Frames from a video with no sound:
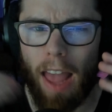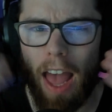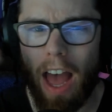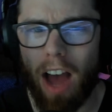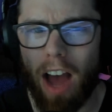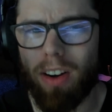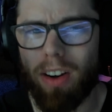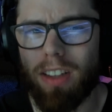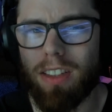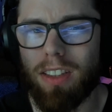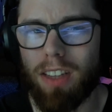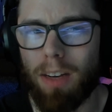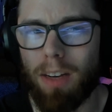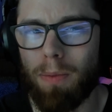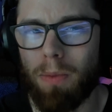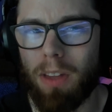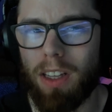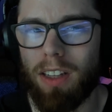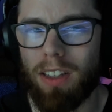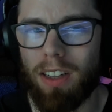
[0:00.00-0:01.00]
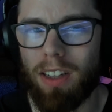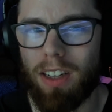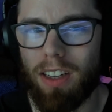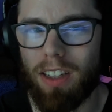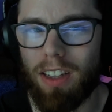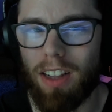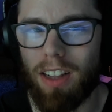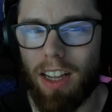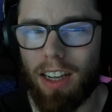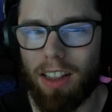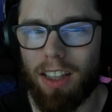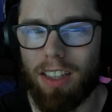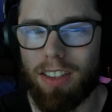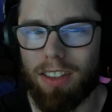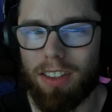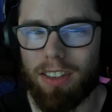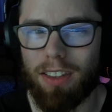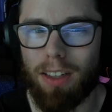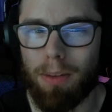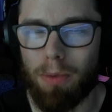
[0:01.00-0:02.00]
How does something like this
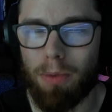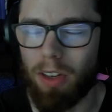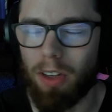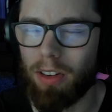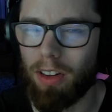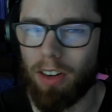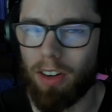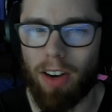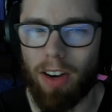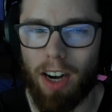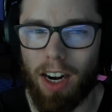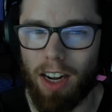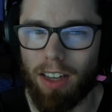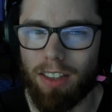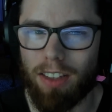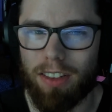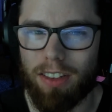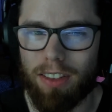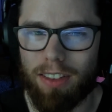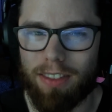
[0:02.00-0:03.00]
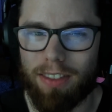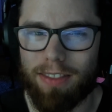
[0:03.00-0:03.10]
slip through the cracks?